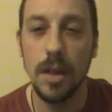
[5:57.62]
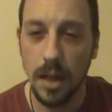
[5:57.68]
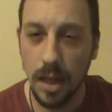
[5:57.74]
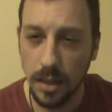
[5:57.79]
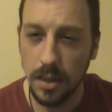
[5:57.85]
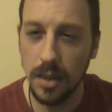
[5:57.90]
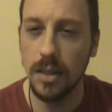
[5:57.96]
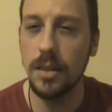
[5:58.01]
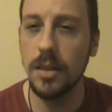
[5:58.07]

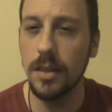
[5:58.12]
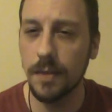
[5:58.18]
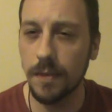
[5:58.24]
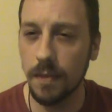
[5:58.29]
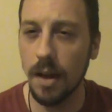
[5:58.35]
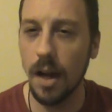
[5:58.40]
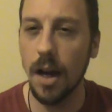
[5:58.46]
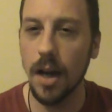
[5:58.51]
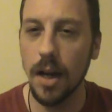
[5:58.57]
And this is
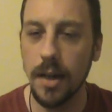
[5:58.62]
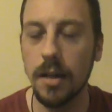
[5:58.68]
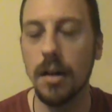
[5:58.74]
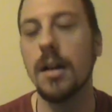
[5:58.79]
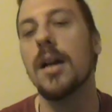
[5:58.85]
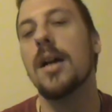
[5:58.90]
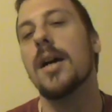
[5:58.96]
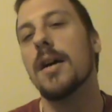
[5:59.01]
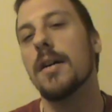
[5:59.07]

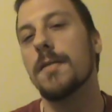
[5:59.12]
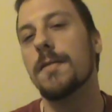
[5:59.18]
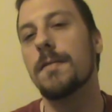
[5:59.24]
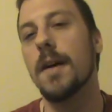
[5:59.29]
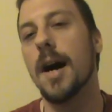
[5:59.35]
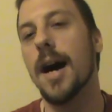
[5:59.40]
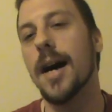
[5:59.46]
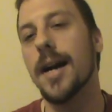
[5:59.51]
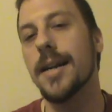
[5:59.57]
fire.
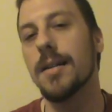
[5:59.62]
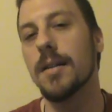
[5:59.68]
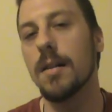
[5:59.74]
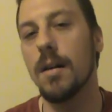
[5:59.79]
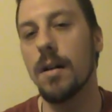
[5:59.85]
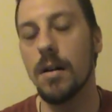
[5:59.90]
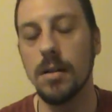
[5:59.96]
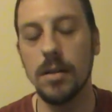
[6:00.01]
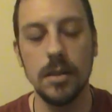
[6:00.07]
Fire
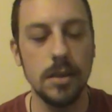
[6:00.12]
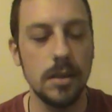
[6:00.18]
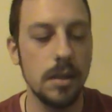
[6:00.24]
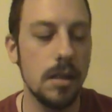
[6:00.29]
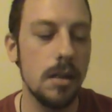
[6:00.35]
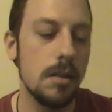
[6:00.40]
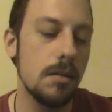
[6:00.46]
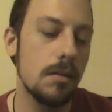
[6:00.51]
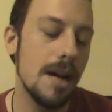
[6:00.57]

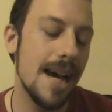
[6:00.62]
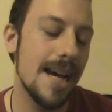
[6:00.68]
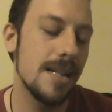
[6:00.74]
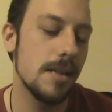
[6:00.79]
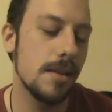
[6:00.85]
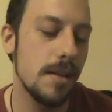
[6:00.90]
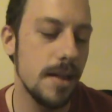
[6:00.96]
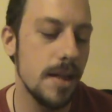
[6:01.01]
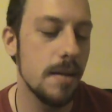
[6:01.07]
also
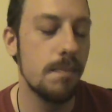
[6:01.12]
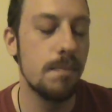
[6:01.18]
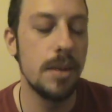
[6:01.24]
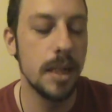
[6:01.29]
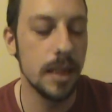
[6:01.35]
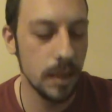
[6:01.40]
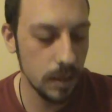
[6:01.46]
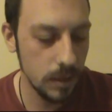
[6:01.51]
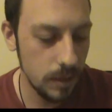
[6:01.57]
has the
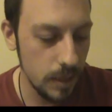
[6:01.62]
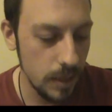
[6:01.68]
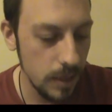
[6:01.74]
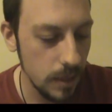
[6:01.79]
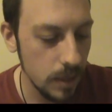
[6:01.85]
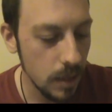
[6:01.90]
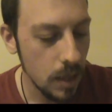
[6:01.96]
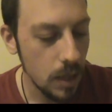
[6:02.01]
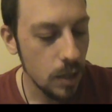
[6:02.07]

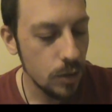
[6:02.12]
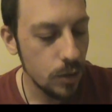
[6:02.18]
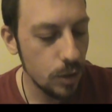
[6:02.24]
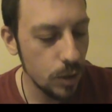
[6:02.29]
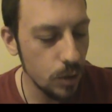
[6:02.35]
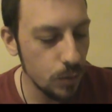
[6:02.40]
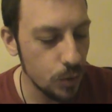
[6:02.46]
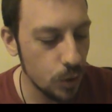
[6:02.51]
ability to